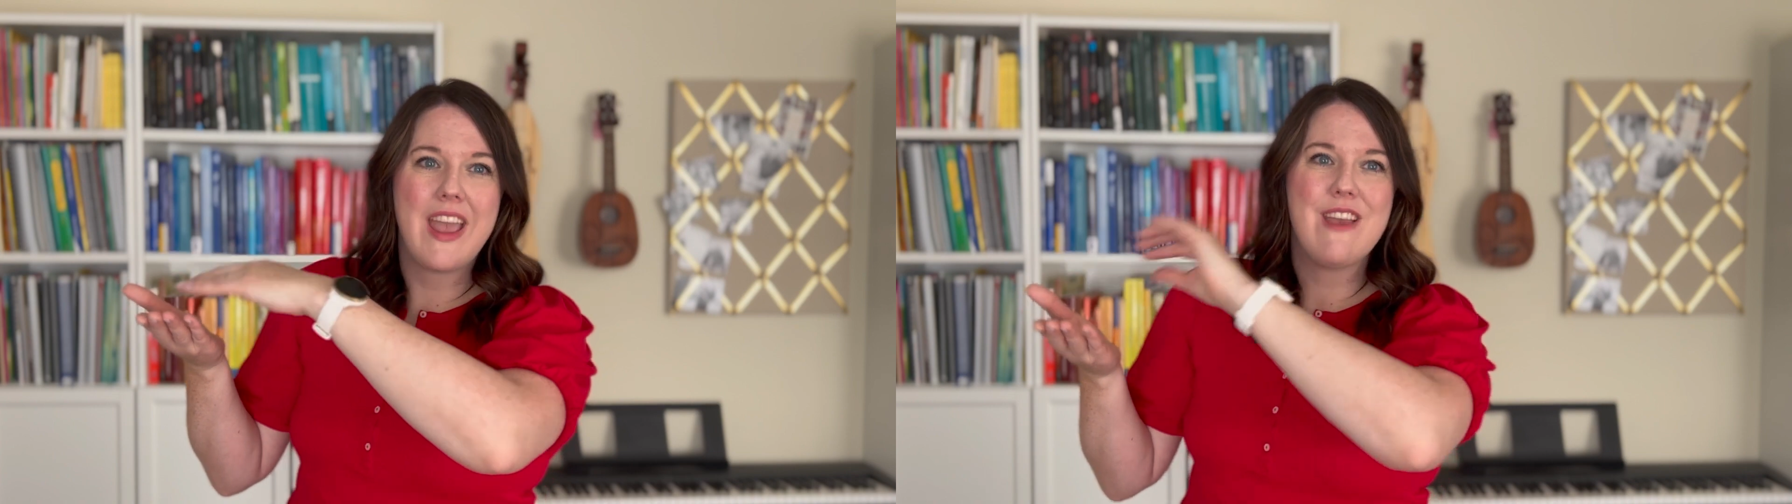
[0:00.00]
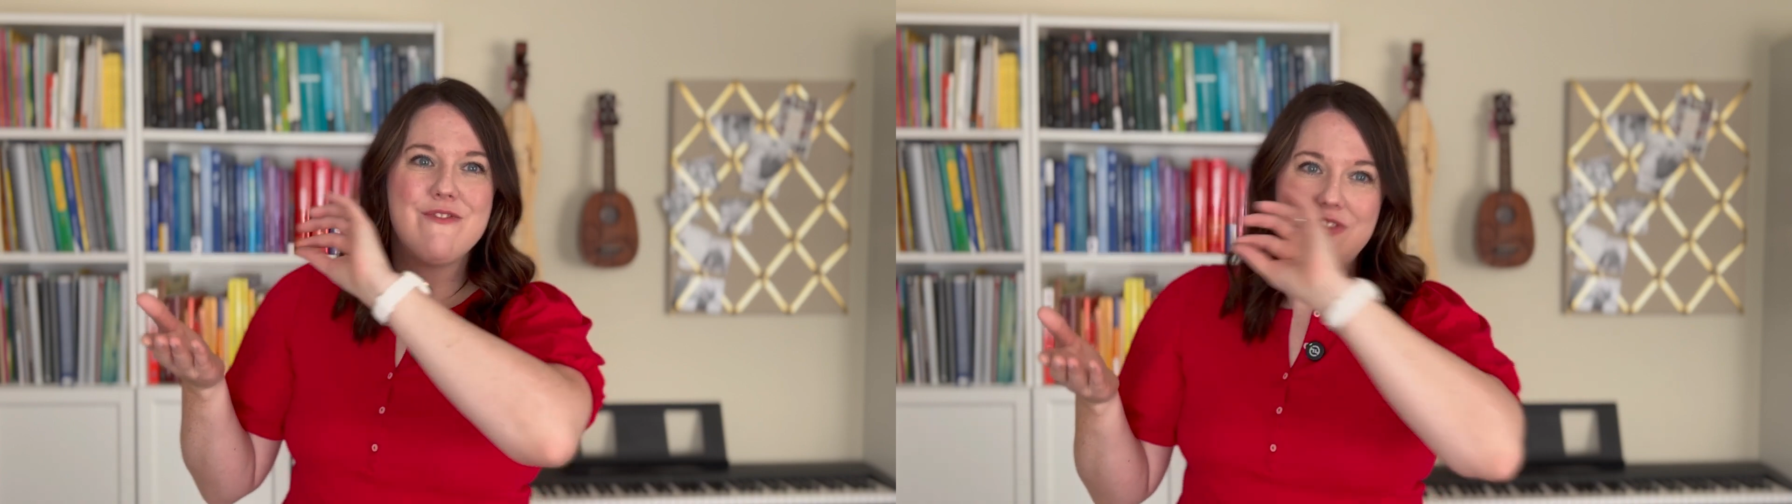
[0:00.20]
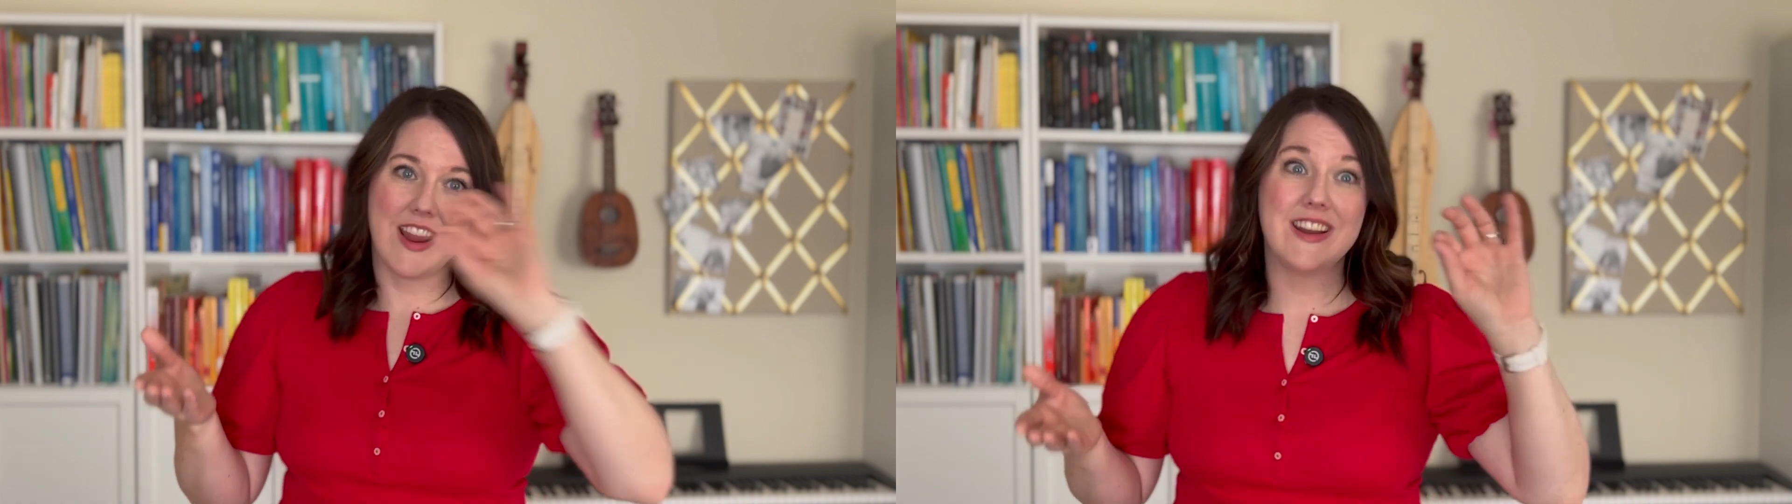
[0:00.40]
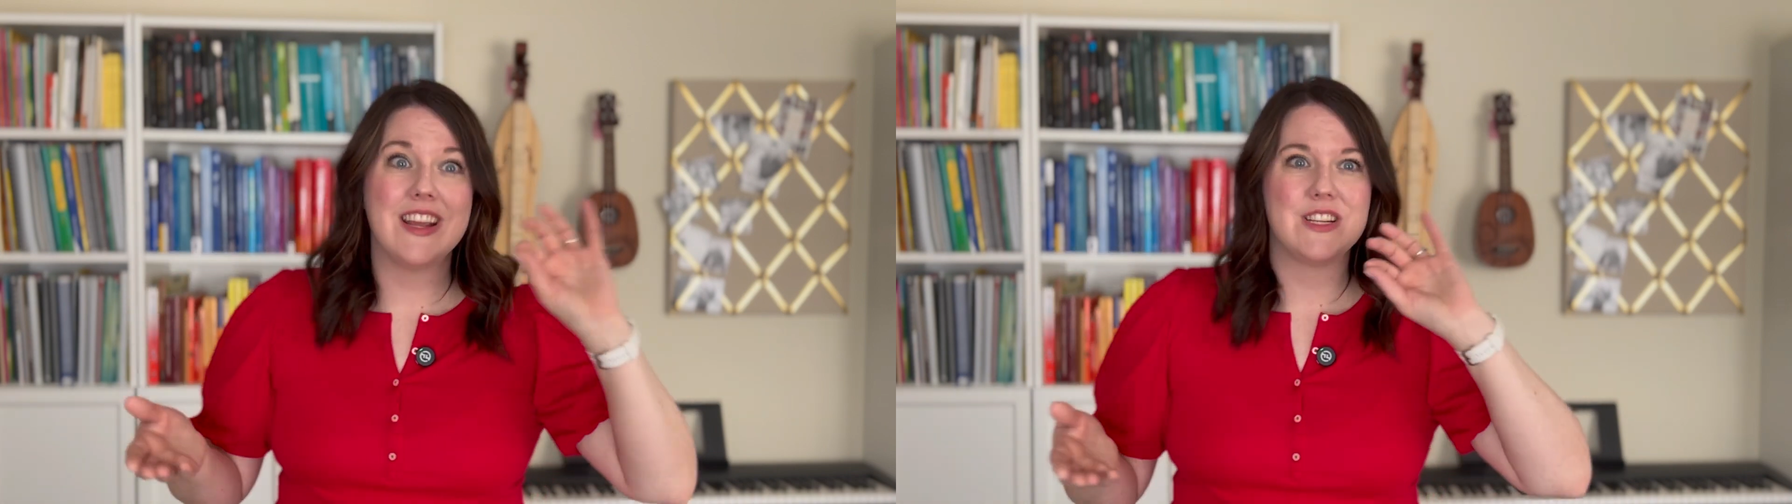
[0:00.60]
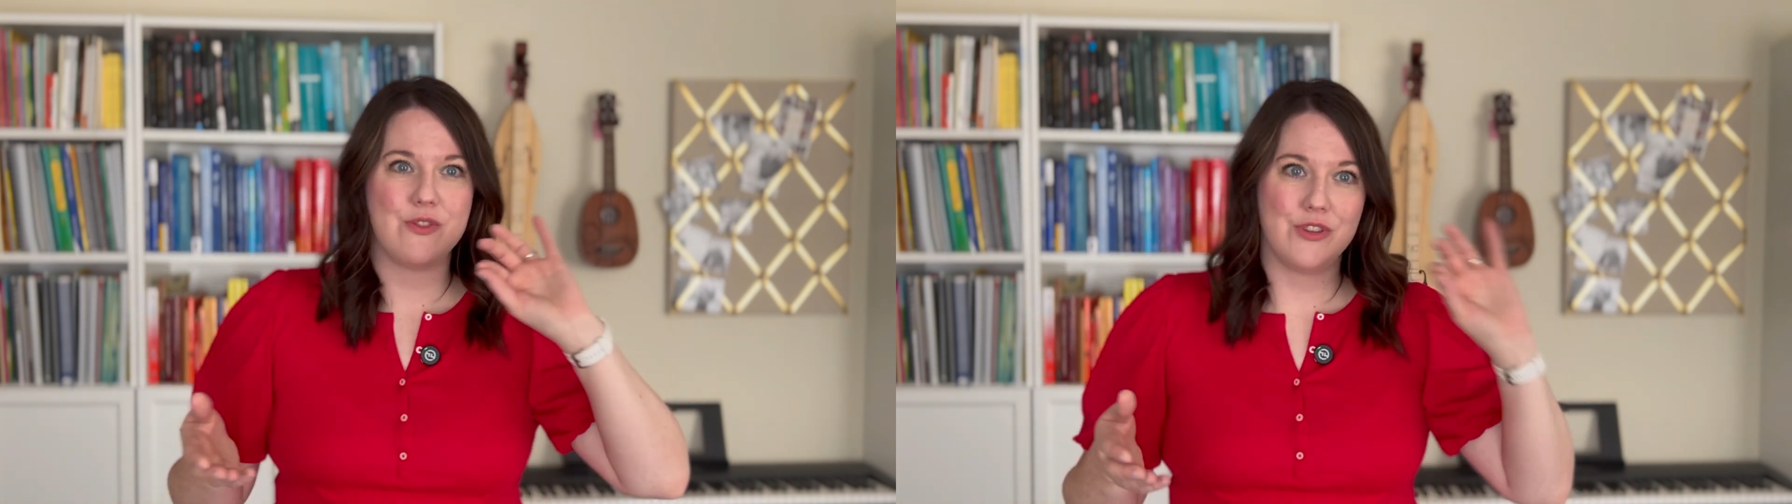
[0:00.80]
a
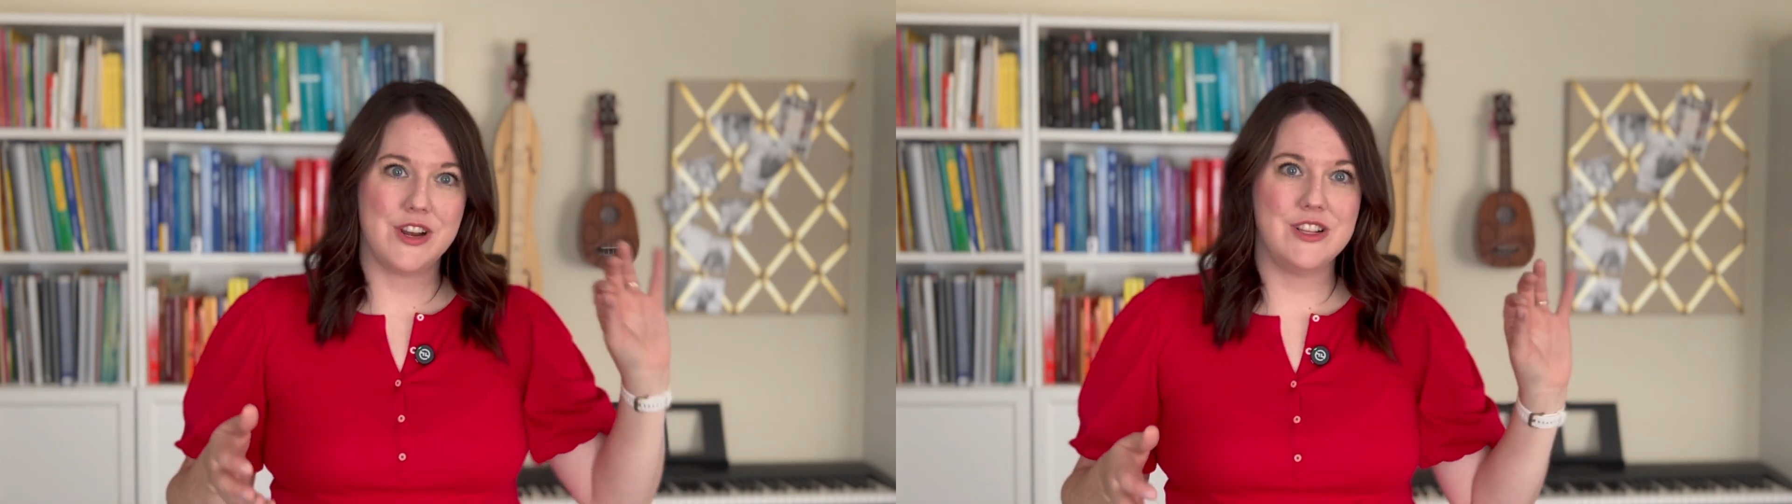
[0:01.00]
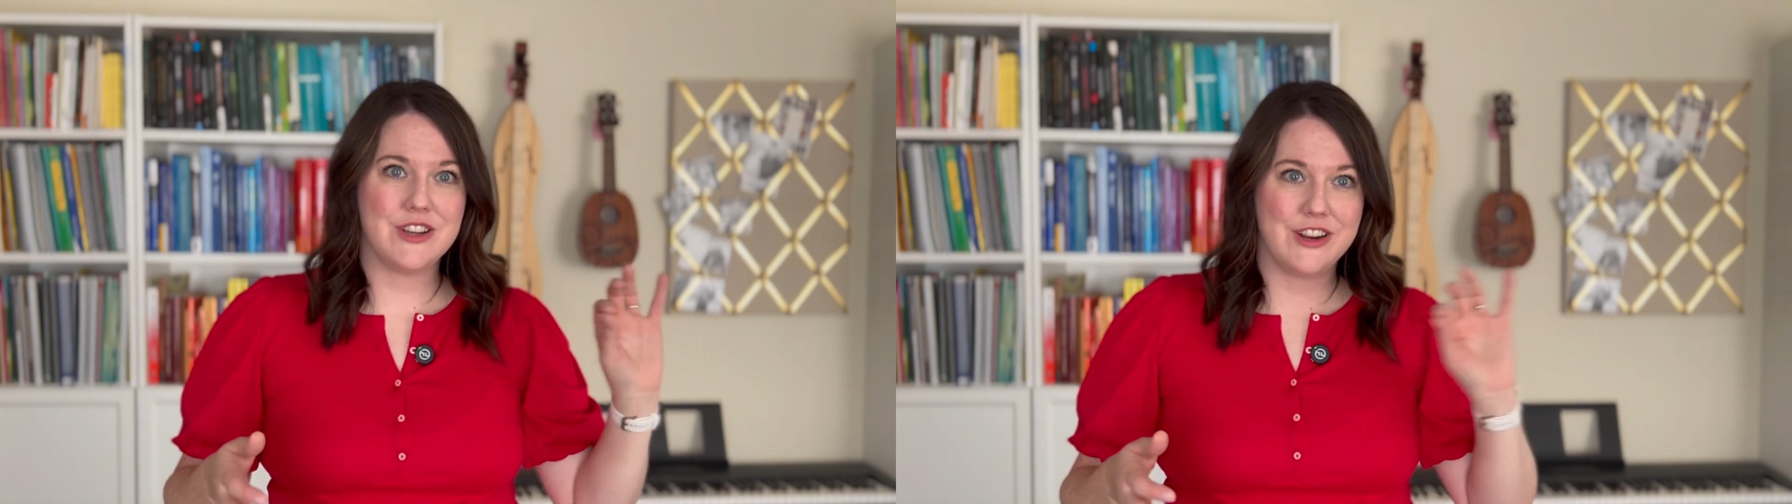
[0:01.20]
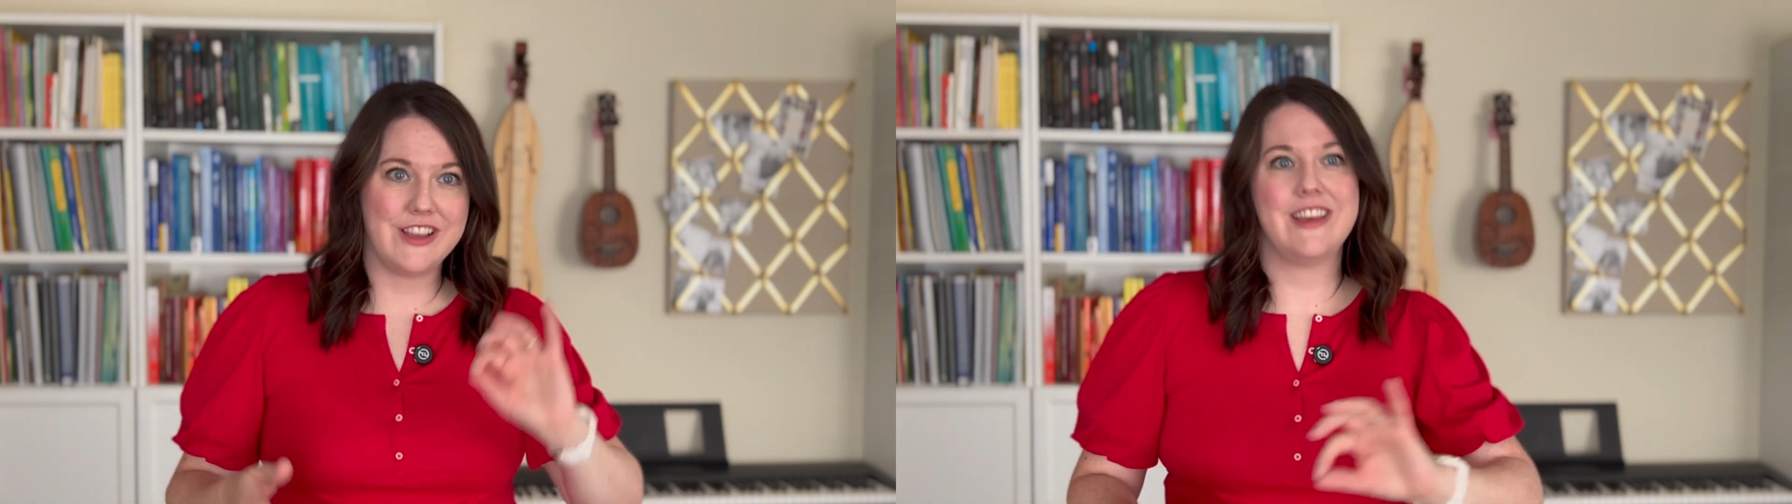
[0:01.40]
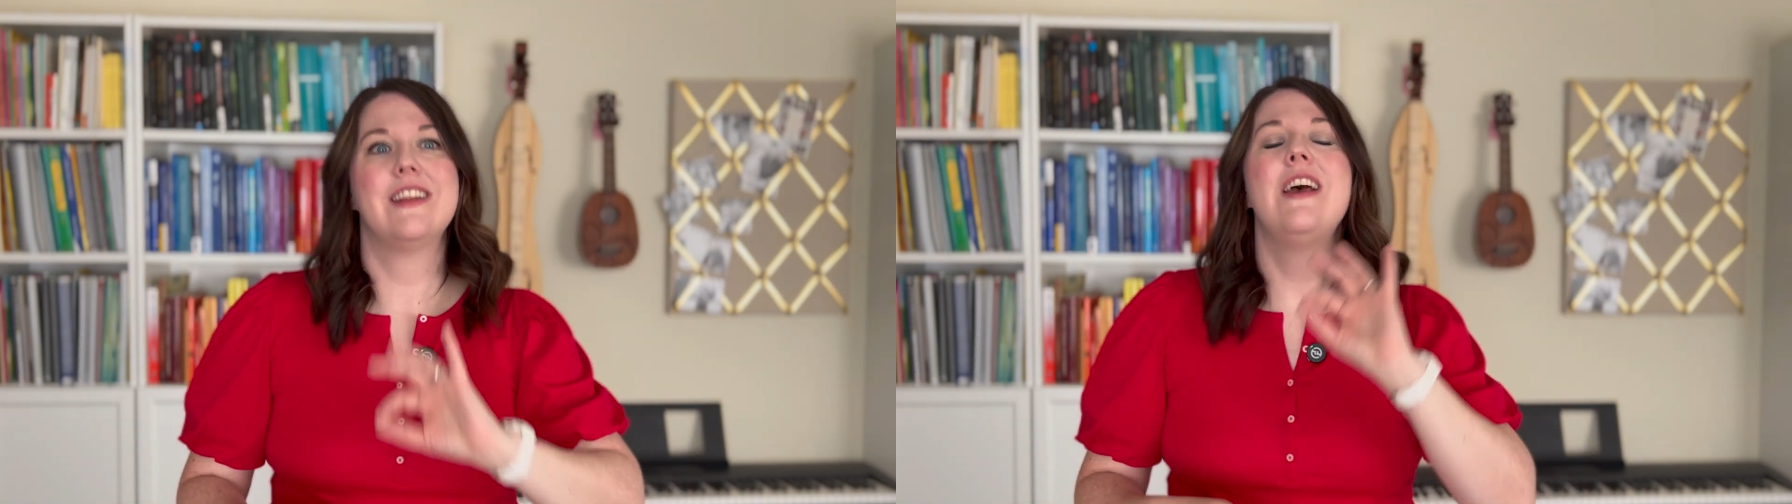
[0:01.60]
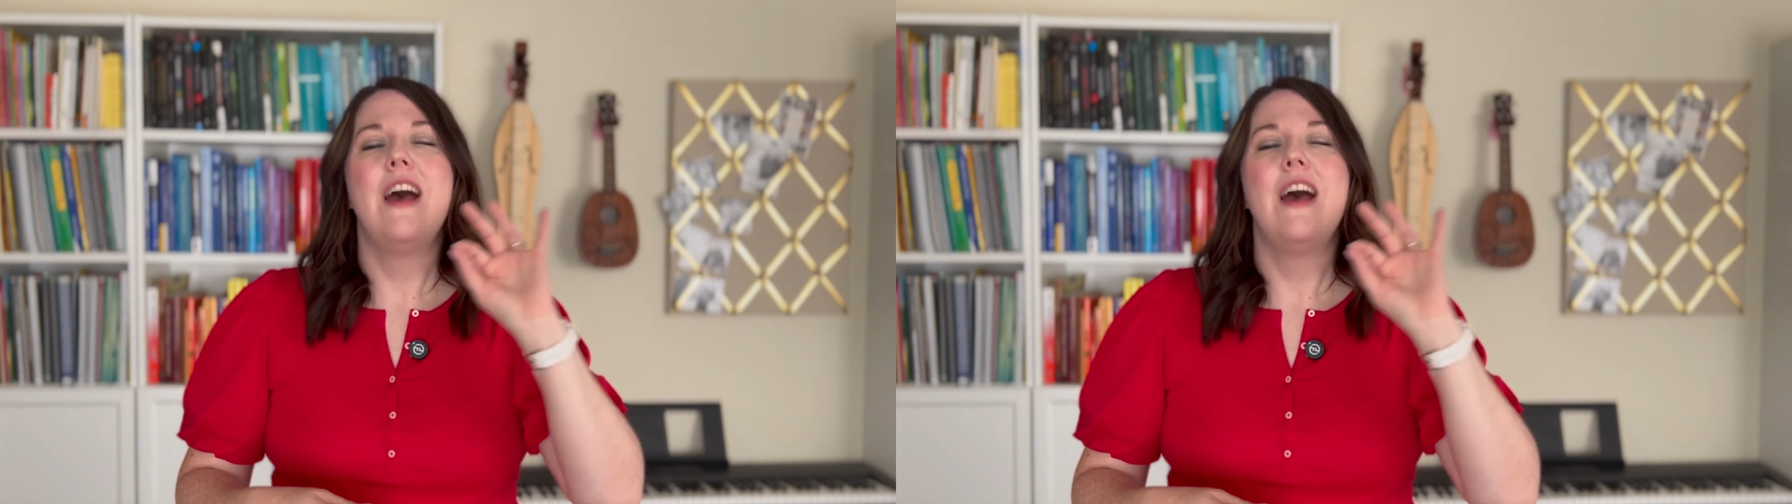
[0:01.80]
finite learning target